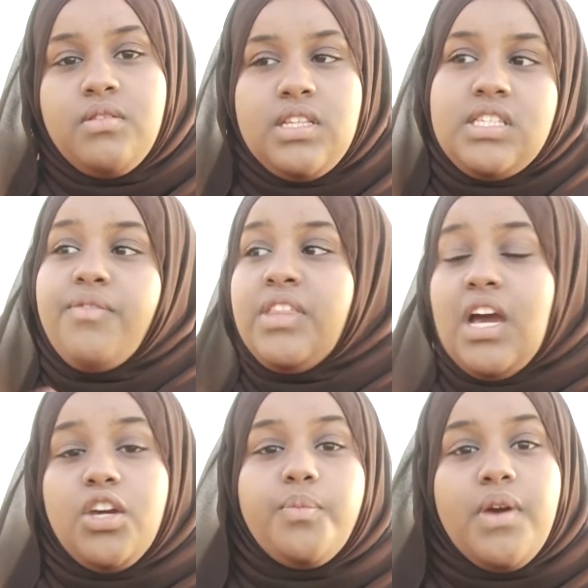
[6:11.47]
is something that I
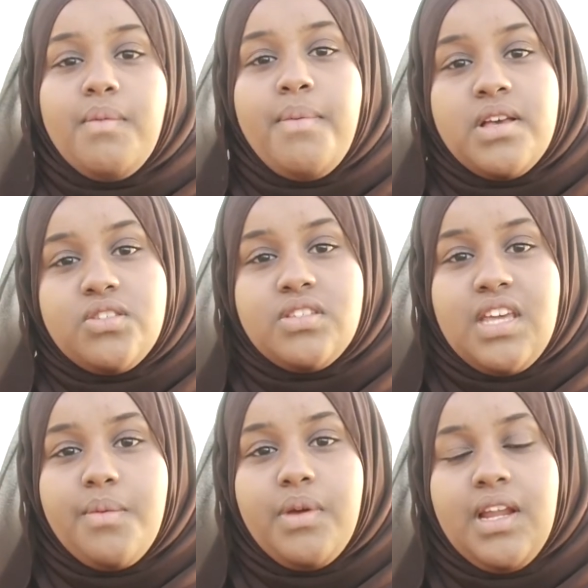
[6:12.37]
could put in my personal
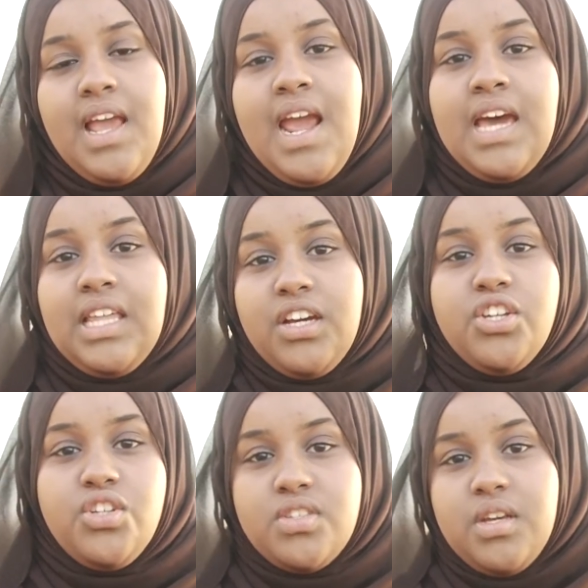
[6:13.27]
statement and that I
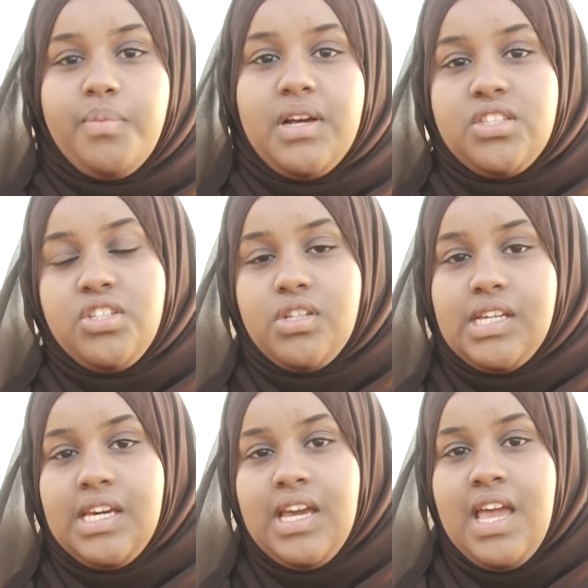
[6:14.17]
could use to apply to
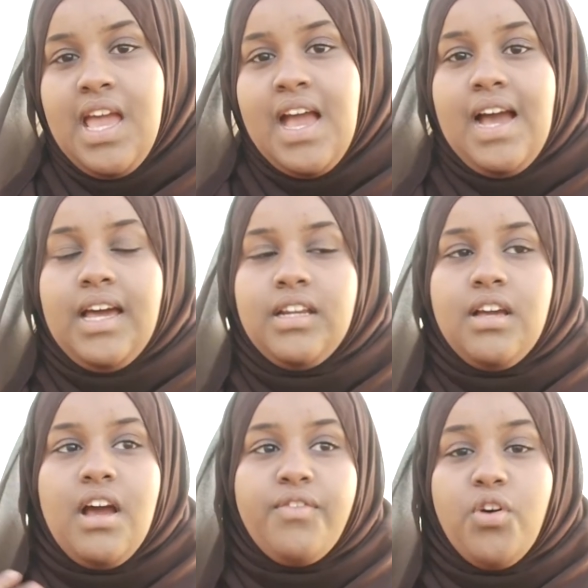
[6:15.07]
uni. And
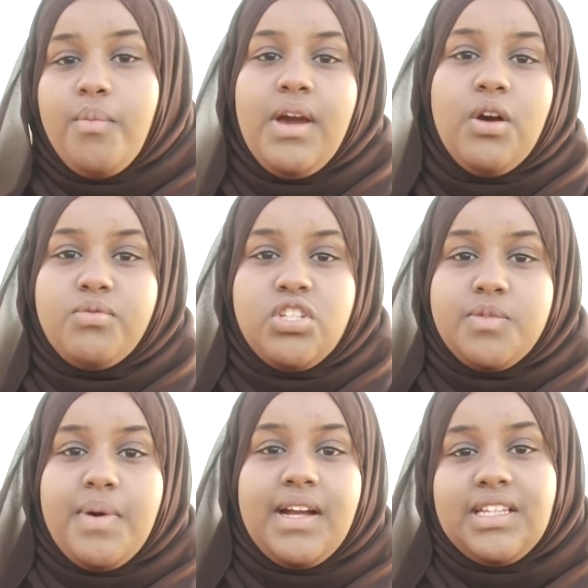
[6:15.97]
I've got my options
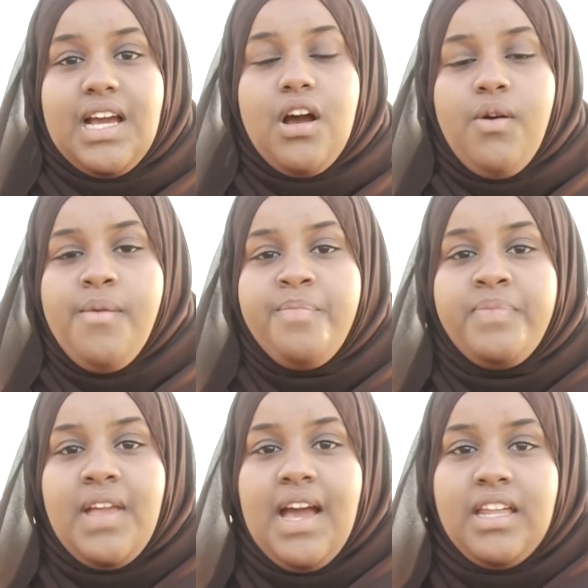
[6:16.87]
back now,
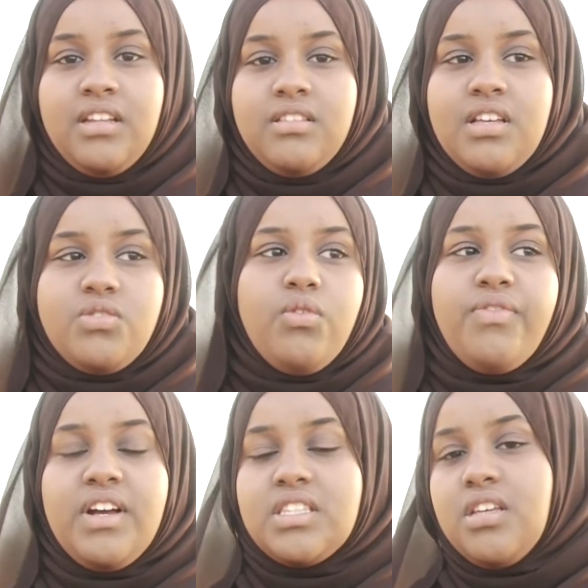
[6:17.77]
and that's all
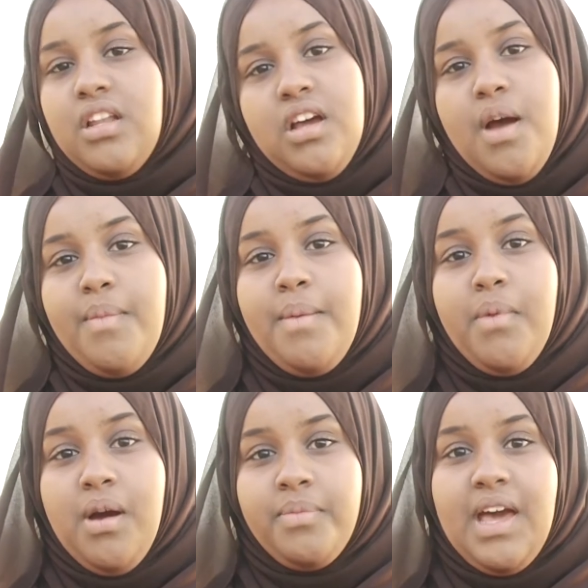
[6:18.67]
thanks to Allah and my
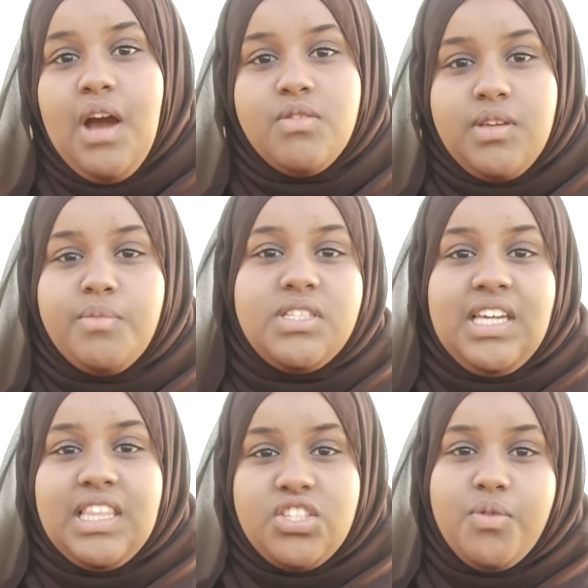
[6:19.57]
mum that I was able to
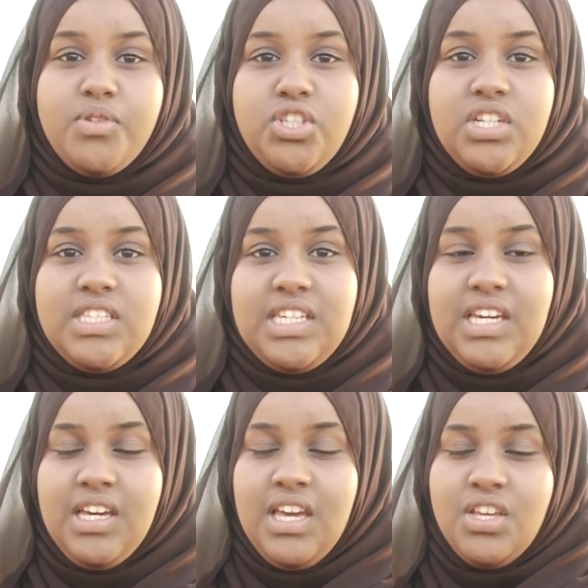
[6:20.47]
get this opportunity.
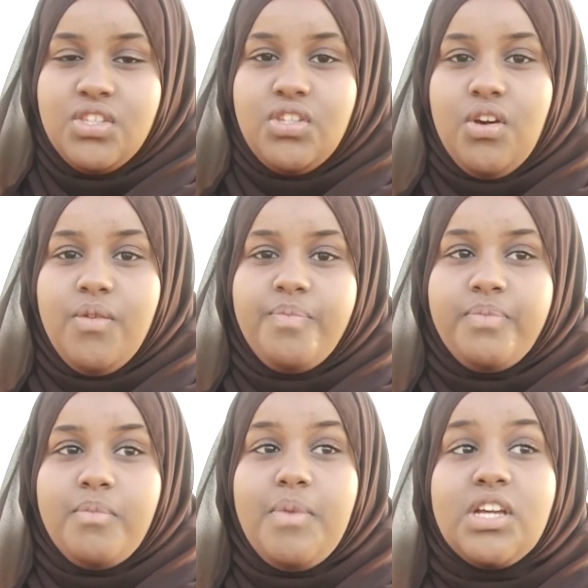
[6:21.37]
So
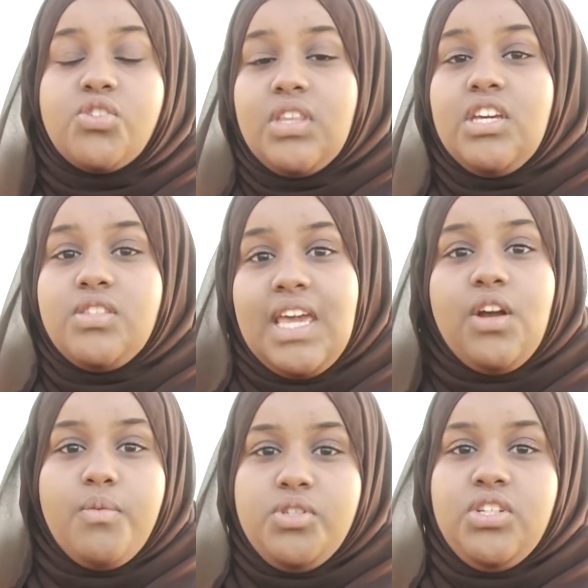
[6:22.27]
make sure that you take
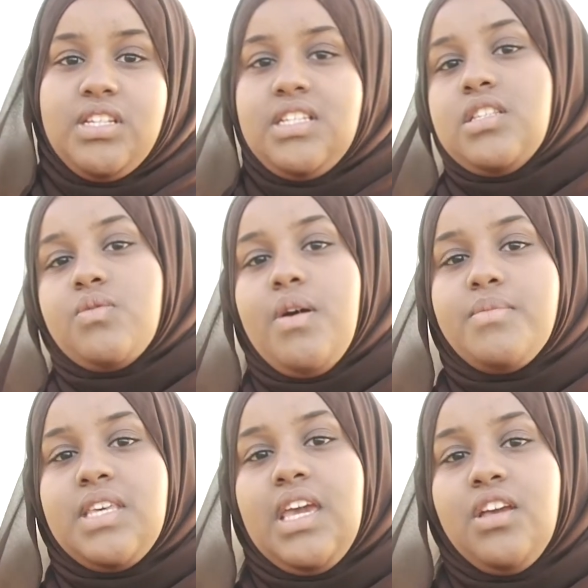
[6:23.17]
opportunities, is what I'm
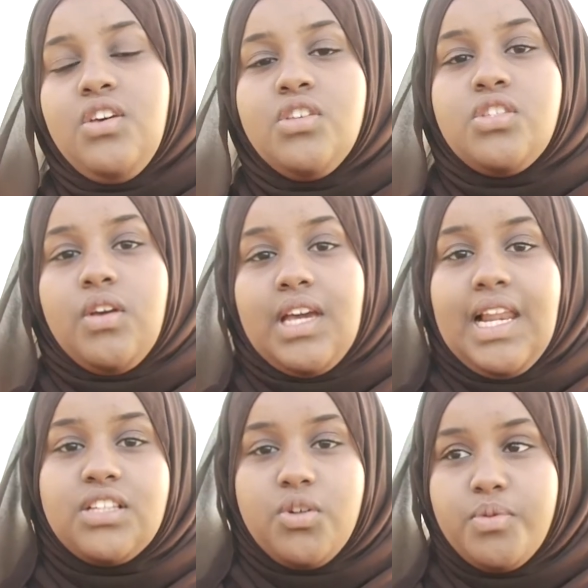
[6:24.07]
saying. So
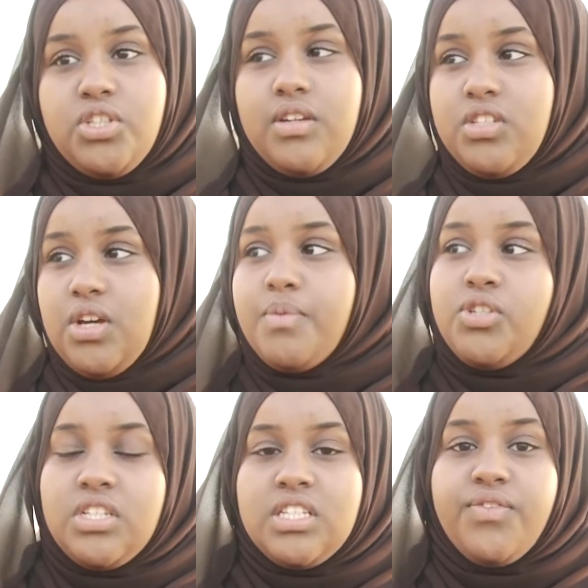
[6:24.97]
collect
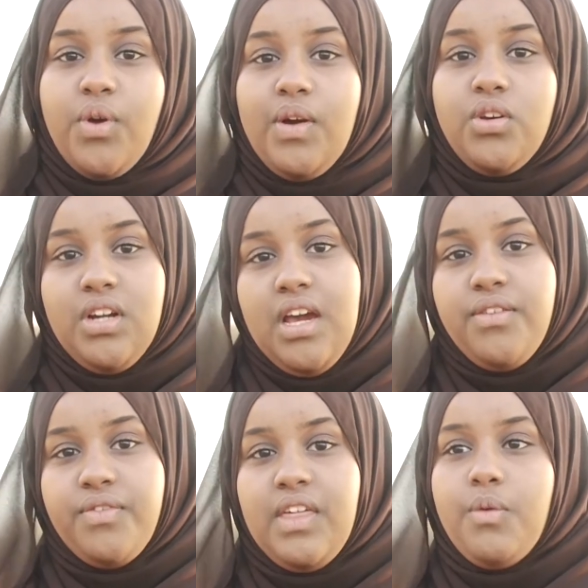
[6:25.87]
opportunities throughout your
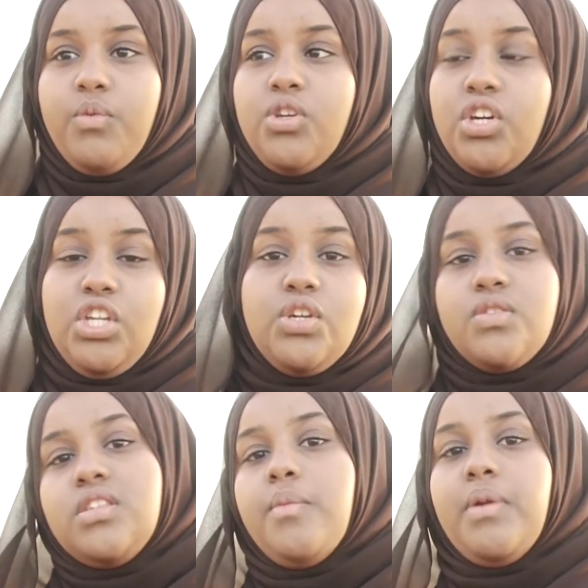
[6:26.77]
life that you can
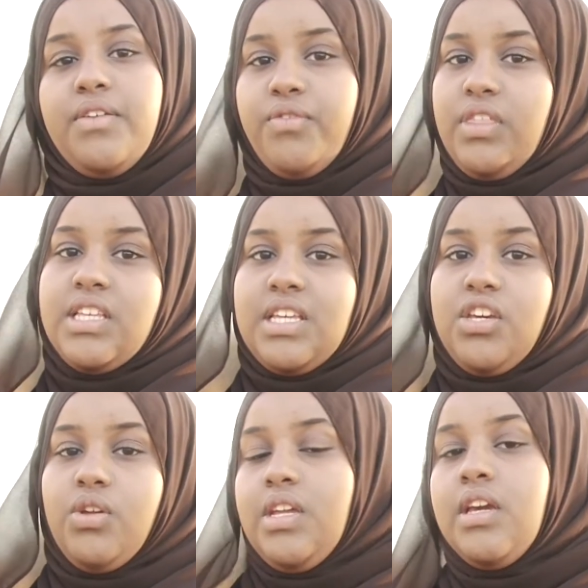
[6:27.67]
use to apply for things like
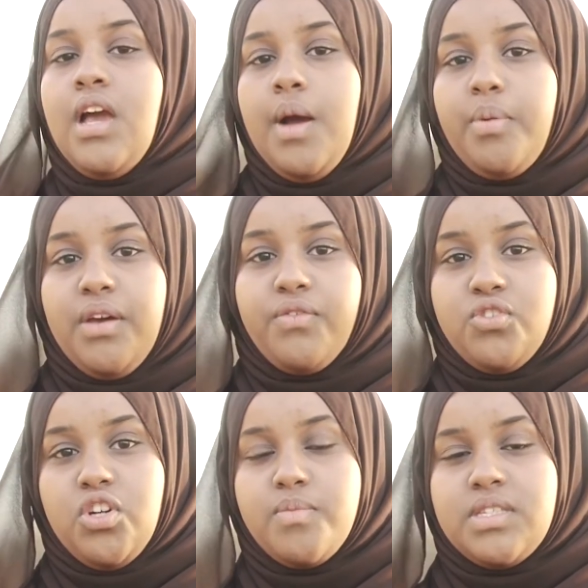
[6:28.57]
uni, apply for
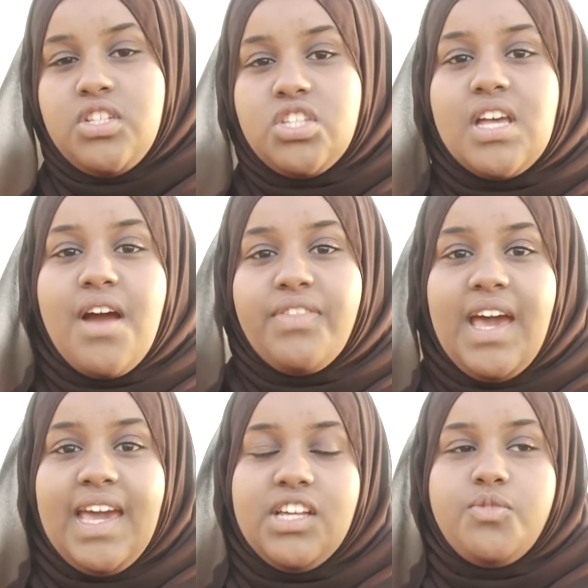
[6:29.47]
jobs, just to have that
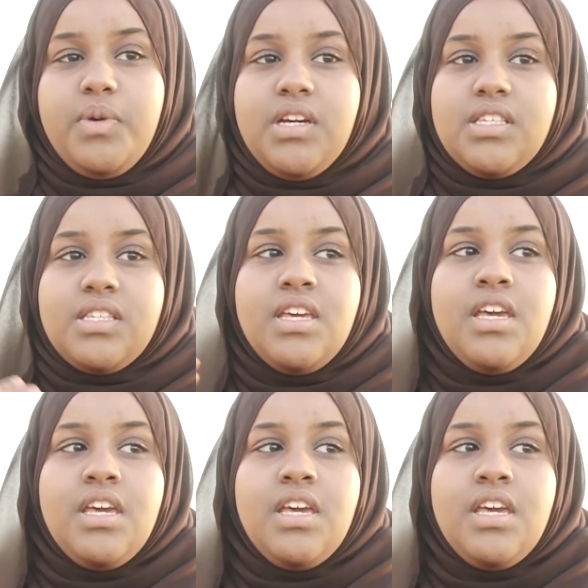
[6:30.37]
edge, because